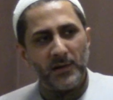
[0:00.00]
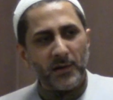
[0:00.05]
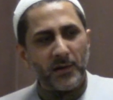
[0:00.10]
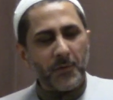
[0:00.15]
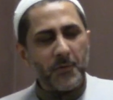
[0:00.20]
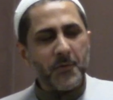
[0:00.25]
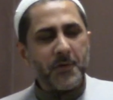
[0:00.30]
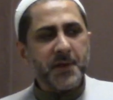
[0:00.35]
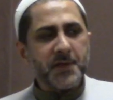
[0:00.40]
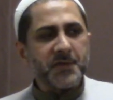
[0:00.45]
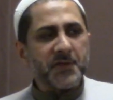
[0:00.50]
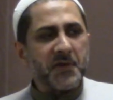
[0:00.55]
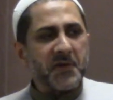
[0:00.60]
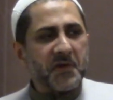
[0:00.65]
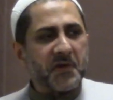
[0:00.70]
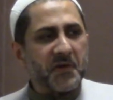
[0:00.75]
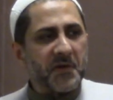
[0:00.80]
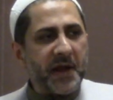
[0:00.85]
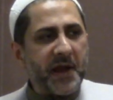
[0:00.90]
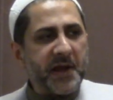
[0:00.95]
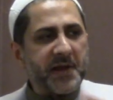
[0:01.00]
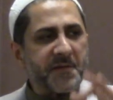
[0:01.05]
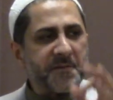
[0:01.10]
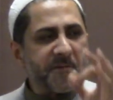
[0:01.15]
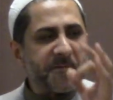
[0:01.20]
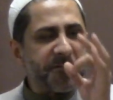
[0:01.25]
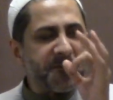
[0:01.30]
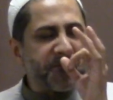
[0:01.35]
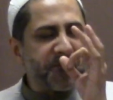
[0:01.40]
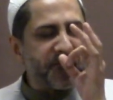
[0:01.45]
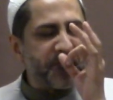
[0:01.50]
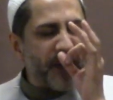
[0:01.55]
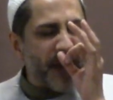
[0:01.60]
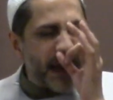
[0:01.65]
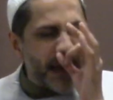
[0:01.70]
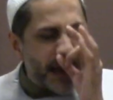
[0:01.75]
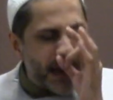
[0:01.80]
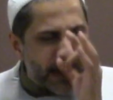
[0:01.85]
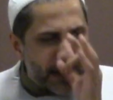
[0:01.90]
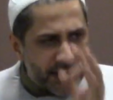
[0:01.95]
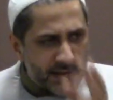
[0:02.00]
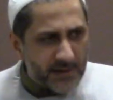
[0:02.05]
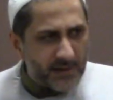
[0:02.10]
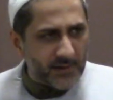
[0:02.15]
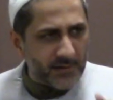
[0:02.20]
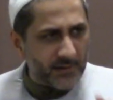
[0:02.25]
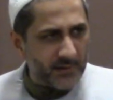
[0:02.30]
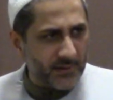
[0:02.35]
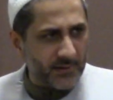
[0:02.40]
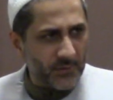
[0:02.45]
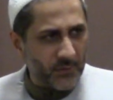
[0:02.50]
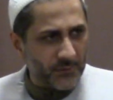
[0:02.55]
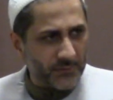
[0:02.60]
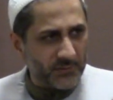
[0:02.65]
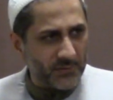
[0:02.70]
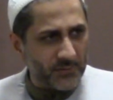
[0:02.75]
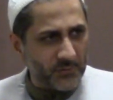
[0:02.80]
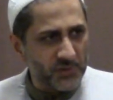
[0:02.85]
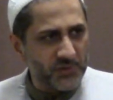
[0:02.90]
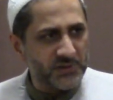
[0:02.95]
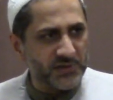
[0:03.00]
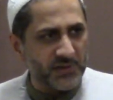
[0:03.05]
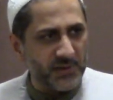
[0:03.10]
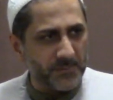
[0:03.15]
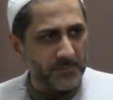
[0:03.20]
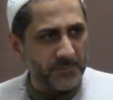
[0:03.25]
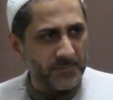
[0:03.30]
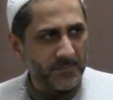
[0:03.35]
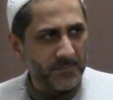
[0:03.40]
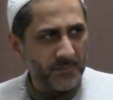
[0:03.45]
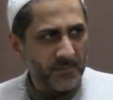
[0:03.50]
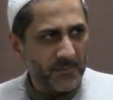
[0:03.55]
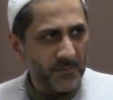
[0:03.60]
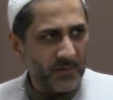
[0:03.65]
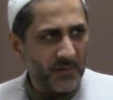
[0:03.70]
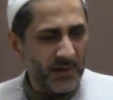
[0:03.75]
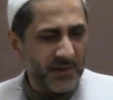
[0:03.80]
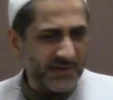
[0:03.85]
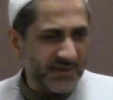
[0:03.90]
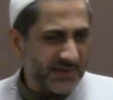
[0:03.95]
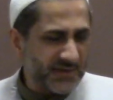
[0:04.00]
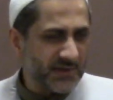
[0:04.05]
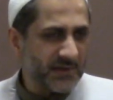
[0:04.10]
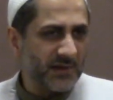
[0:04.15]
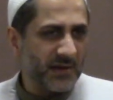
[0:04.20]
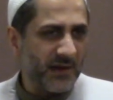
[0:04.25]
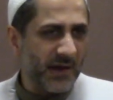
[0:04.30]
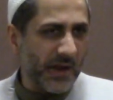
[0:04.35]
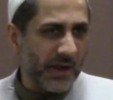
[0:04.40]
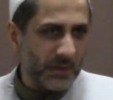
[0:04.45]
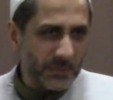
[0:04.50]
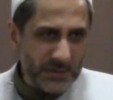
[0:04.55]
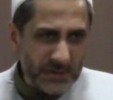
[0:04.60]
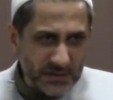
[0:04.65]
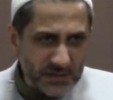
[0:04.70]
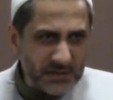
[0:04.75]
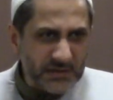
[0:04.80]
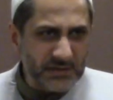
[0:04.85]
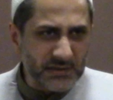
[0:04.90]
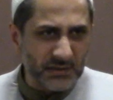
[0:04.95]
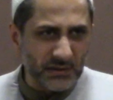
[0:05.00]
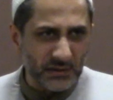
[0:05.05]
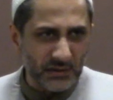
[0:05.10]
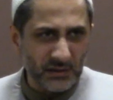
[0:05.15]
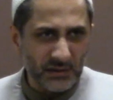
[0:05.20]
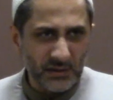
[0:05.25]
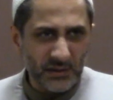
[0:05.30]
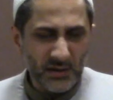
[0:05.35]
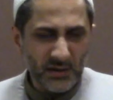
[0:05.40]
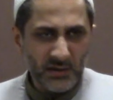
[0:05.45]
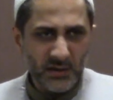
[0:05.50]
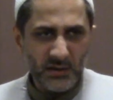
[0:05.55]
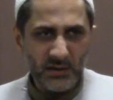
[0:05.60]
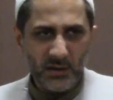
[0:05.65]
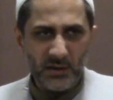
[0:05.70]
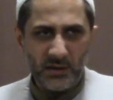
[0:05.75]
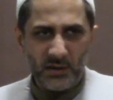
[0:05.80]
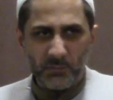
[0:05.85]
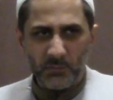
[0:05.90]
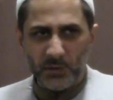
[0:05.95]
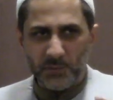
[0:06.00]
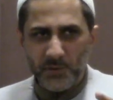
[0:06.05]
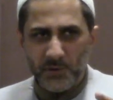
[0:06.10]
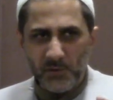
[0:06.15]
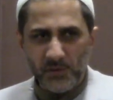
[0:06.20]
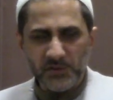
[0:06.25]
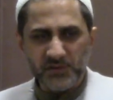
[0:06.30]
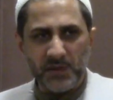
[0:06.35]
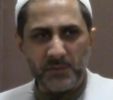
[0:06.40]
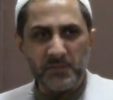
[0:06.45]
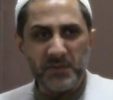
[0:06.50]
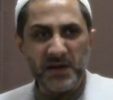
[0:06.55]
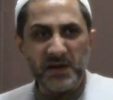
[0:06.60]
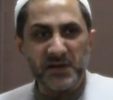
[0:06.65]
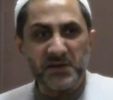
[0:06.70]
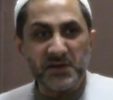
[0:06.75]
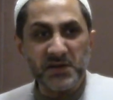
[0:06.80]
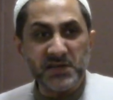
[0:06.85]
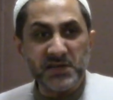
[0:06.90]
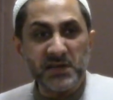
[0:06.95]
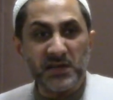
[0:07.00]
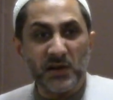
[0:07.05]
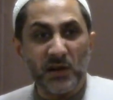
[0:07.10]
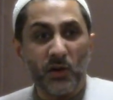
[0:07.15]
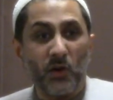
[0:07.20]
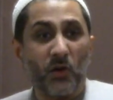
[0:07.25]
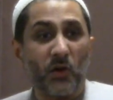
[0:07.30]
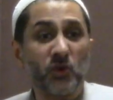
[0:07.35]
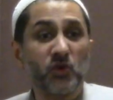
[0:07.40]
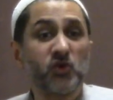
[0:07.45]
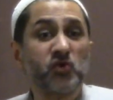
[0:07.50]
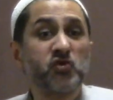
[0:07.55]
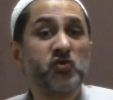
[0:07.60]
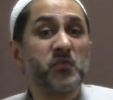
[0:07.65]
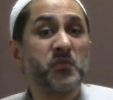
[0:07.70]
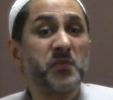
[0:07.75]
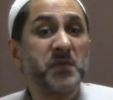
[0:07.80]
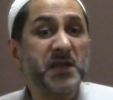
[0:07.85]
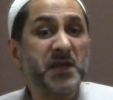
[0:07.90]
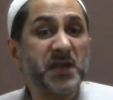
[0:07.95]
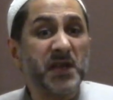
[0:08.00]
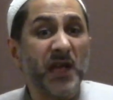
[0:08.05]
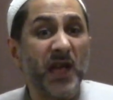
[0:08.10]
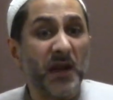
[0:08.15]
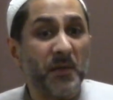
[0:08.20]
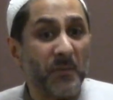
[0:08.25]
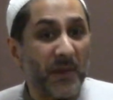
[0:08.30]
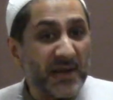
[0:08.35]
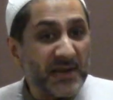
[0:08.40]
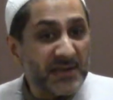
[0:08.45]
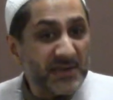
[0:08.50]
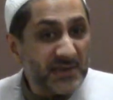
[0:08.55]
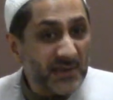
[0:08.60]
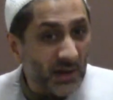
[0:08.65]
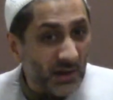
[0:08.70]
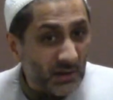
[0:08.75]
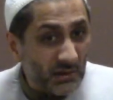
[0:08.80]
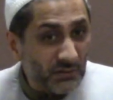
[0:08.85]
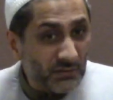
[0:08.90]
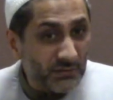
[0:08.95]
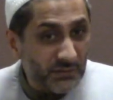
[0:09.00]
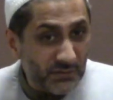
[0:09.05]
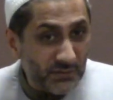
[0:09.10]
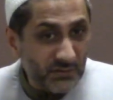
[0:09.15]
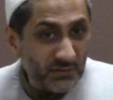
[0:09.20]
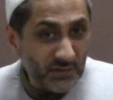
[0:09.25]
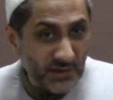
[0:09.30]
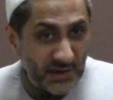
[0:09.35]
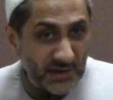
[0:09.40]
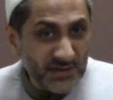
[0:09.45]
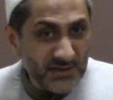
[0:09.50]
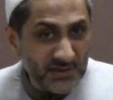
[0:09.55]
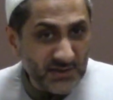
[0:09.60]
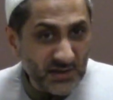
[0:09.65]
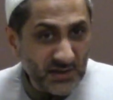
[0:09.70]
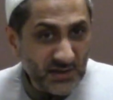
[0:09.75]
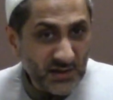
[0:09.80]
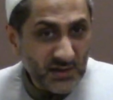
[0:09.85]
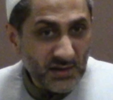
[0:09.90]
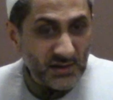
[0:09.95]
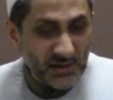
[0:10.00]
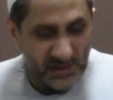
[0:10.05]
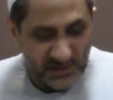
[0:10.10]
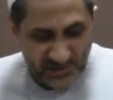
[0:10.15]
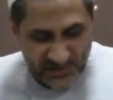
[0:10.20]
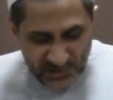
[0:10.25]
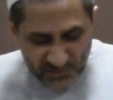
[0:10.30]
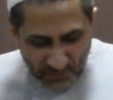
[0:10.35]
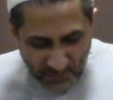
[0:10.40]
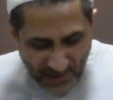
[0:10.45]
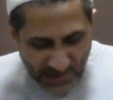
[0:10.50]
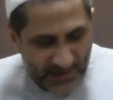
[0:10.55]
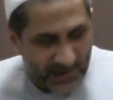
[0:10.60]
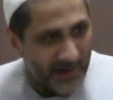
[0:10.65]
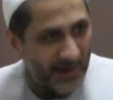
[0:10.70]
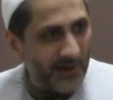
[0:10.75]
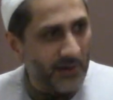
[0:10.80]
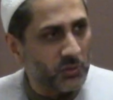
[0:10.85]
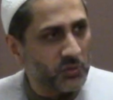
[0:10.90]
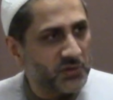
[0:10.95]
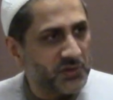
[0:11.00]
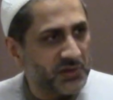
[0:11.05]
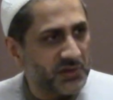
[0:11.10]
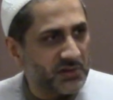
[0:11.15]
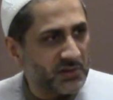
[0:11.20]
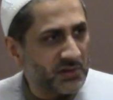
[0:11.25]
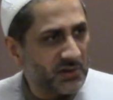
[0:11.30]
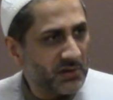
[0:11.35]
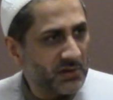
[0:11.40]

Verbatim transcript: look at the great failure of the Muslim. As I said, I'll be critical, but because I'm being critical to me and myself, yes, it is my house,